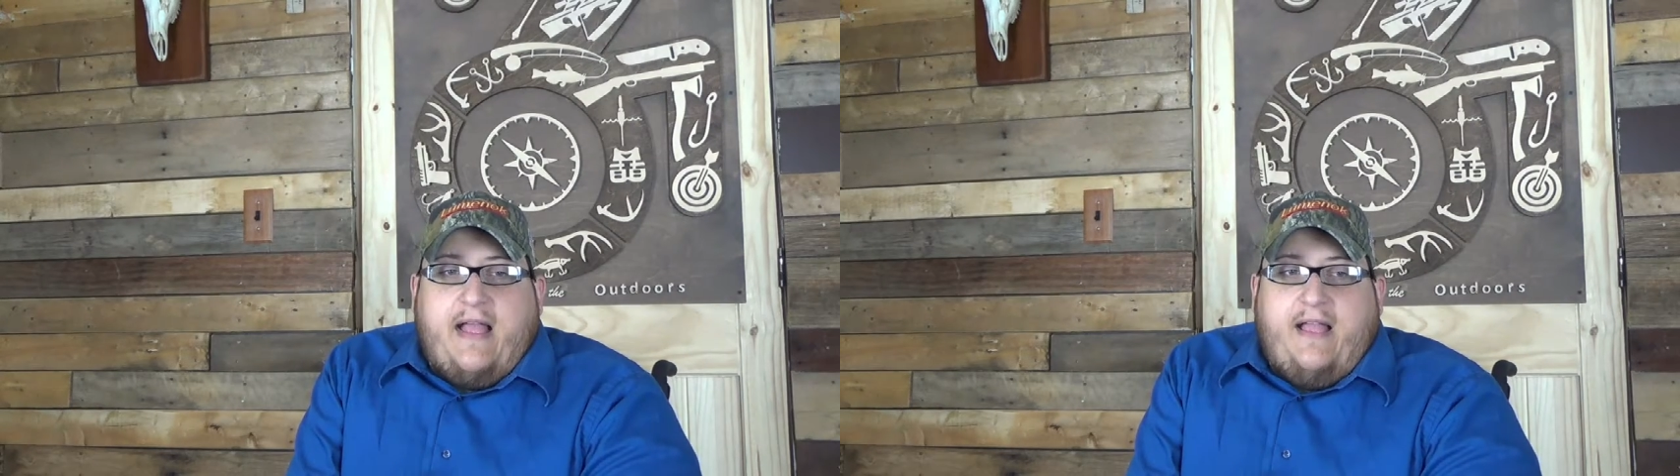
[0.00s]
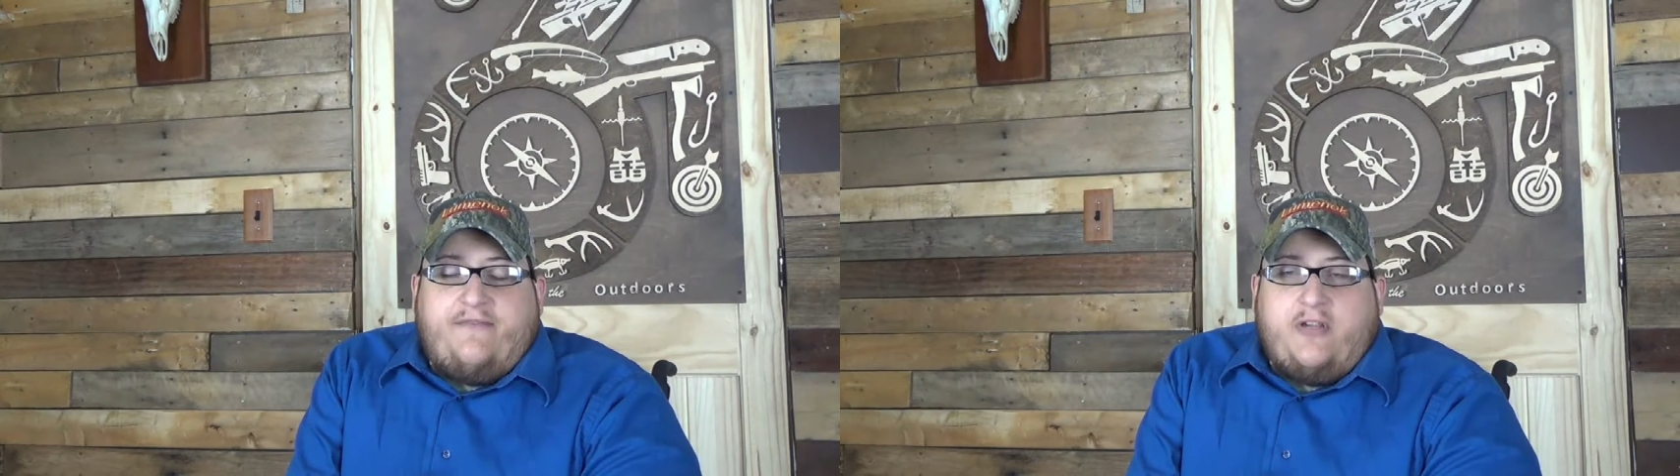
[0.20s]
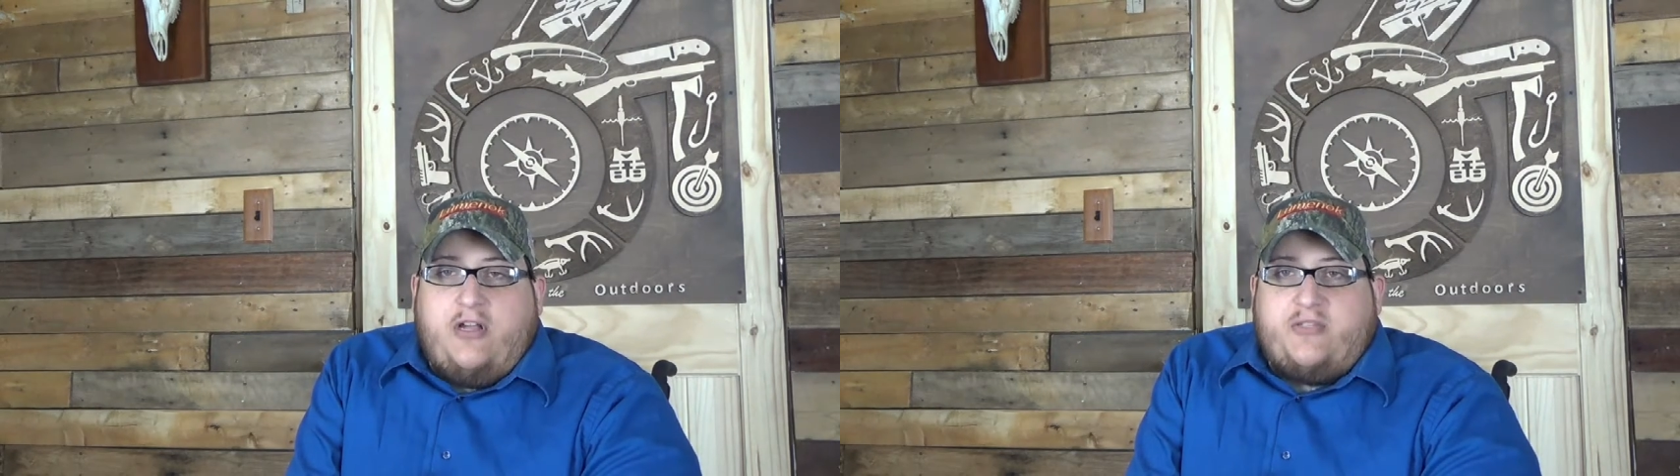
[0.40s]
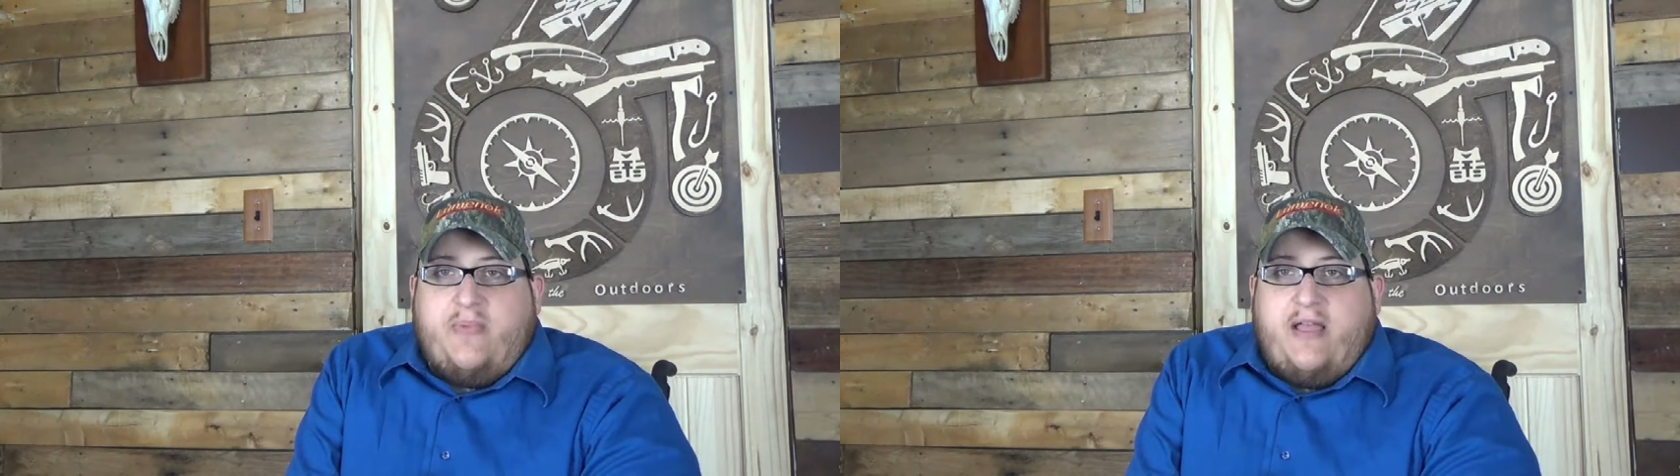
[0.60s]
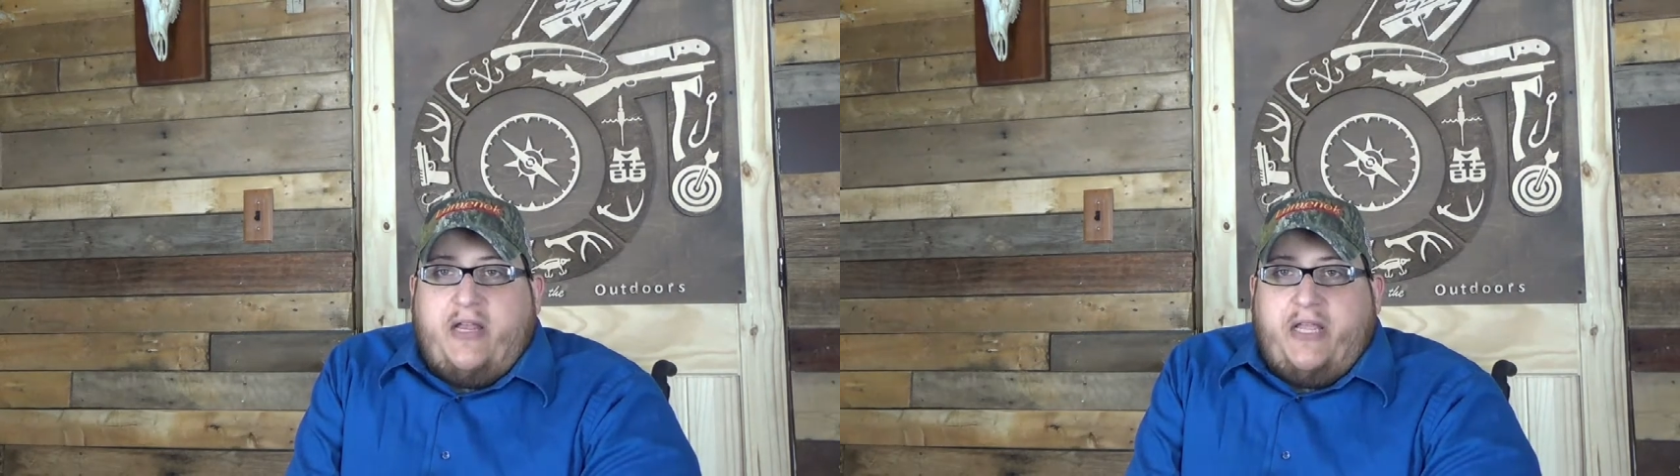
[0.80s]
I've talked
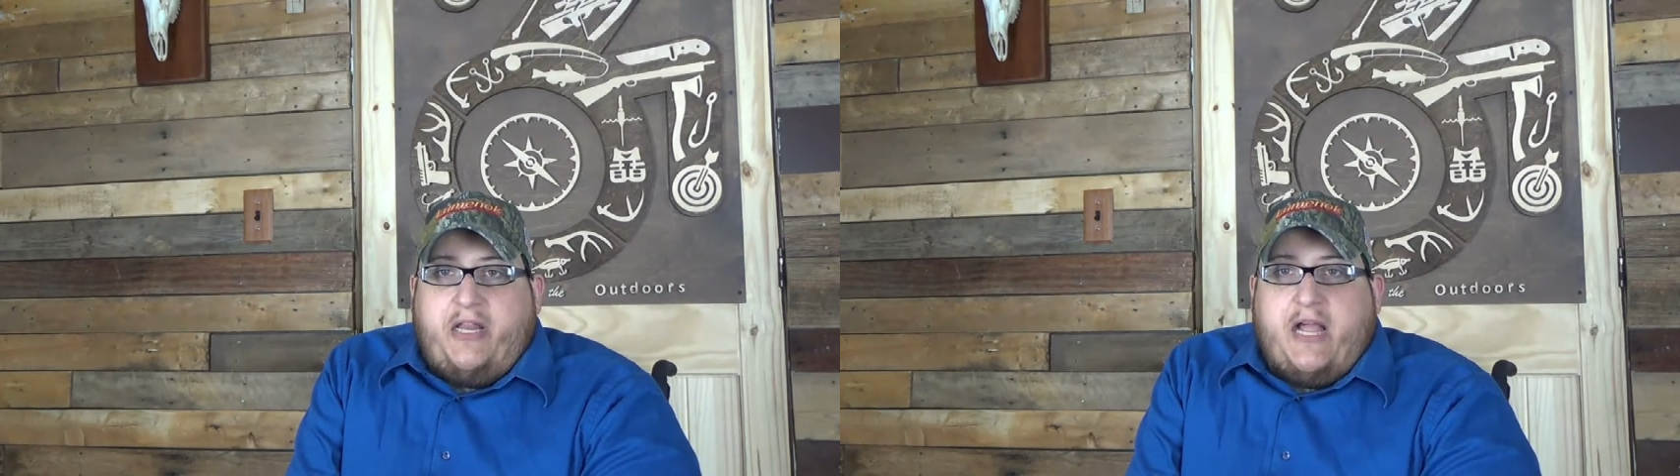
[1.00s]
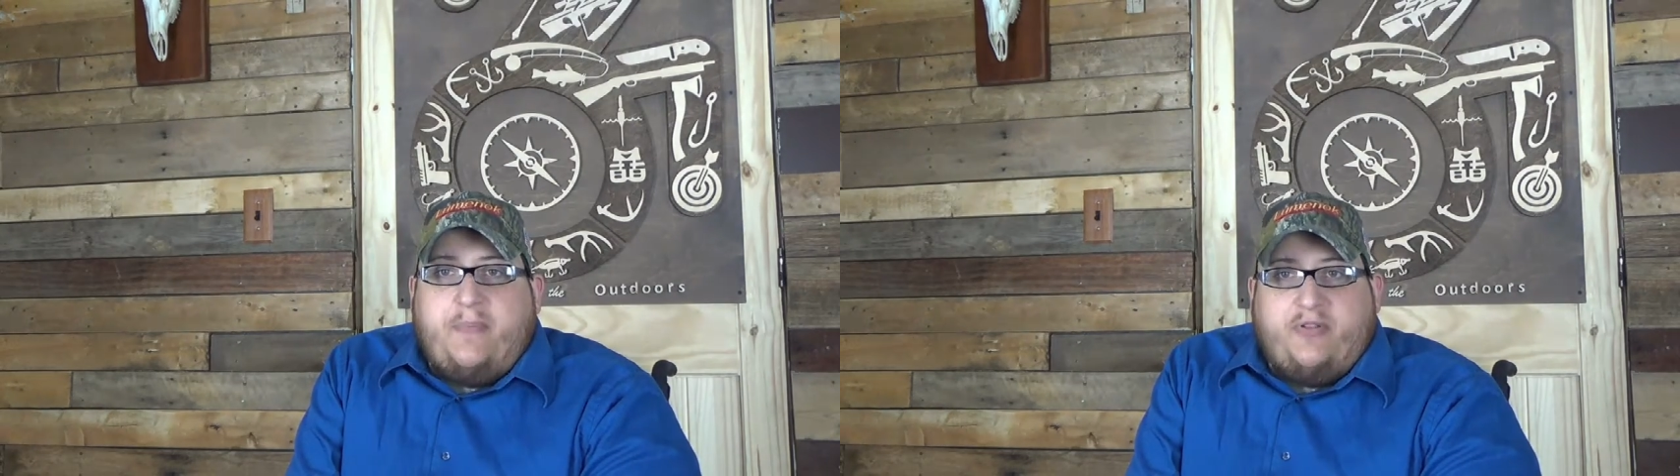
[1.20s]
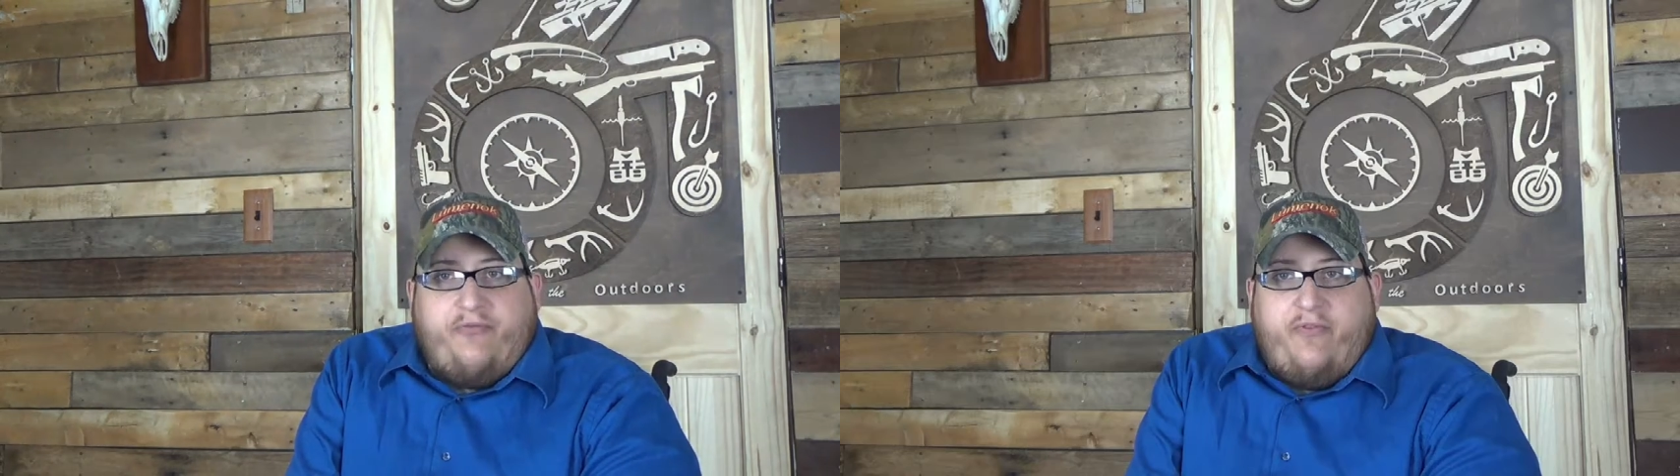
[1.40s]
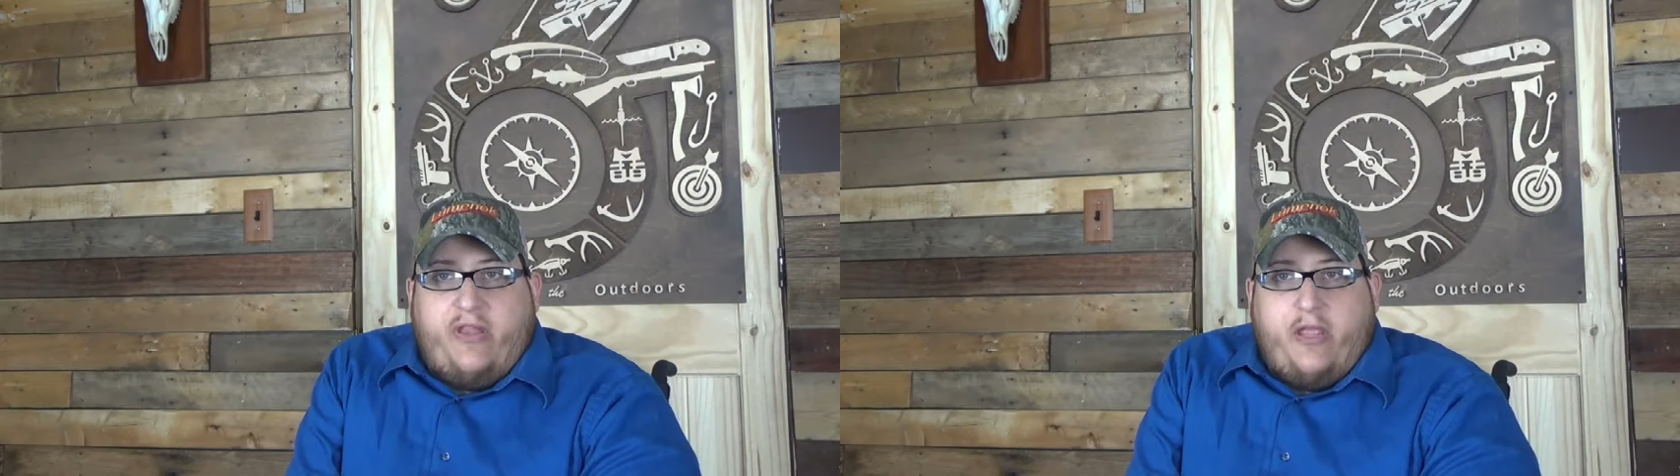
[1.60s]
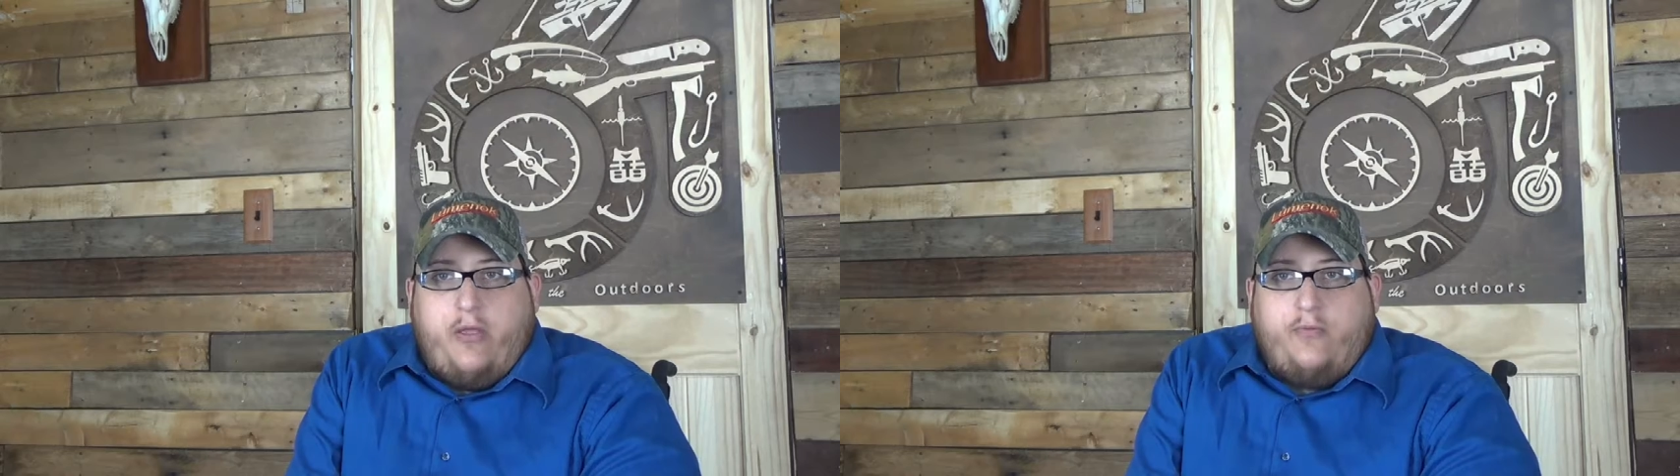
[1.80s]
about in a couple of
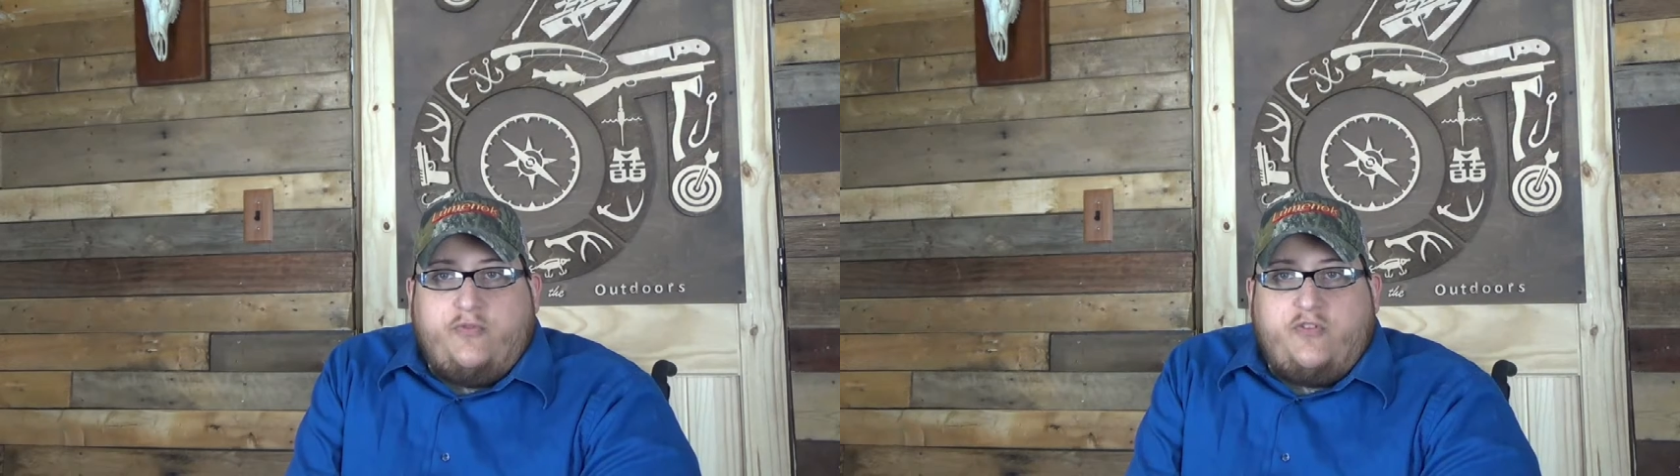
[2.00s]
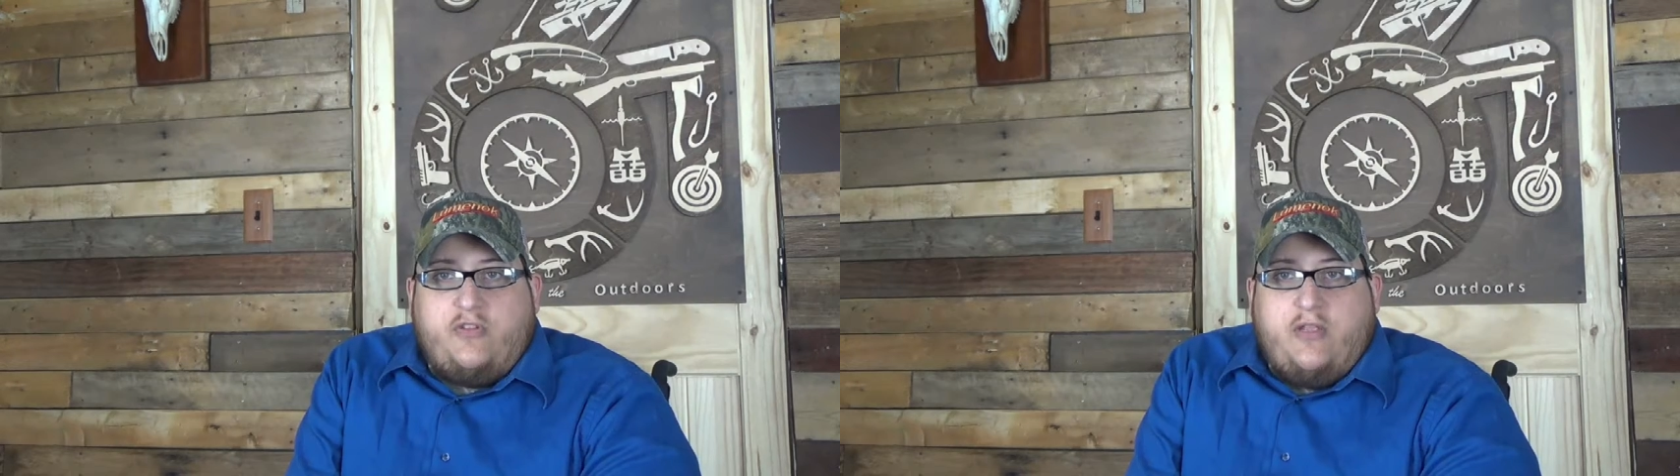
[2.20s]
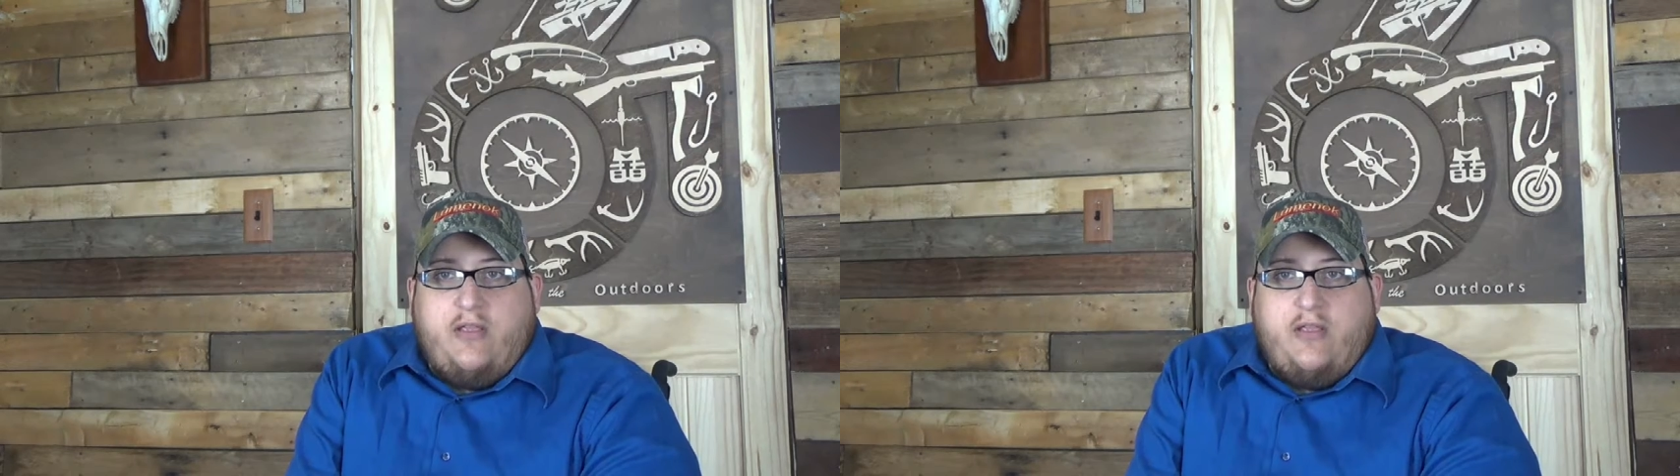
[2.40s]
videos